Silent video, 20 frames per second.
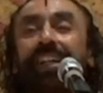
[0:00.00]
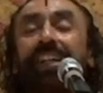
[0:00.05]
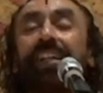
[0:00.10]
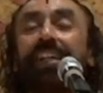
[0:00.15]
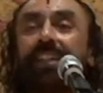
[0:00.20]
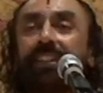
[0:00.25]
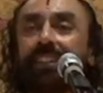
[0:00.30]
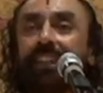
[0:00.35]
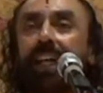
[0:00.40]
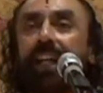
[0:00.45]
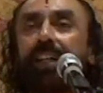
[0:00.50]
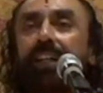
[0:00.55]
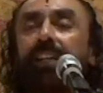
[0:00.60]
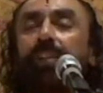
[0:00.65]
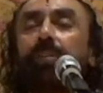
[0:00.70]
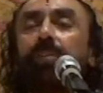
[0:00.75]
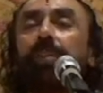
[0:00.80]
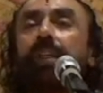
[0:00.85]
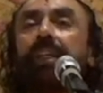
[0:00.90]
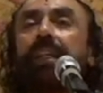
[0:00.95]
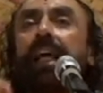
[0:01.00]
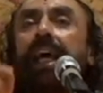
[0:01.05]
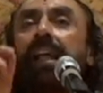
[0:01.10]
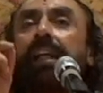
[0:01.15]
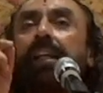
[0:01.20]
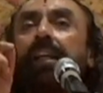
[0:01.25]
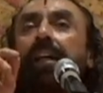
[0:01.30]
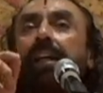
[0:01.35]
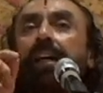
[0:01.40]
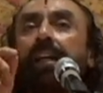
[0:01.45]
he said, you
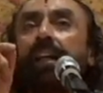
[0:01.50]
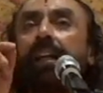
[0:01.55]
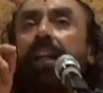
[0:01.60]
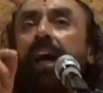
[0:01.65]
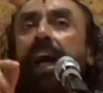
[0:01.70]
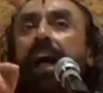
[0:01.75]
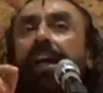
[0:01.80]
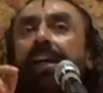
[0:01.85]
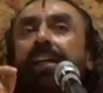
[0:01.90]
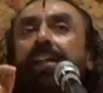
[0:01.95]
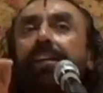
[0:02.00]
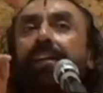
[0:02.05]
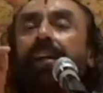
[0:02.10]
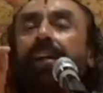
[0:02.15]
tell a lie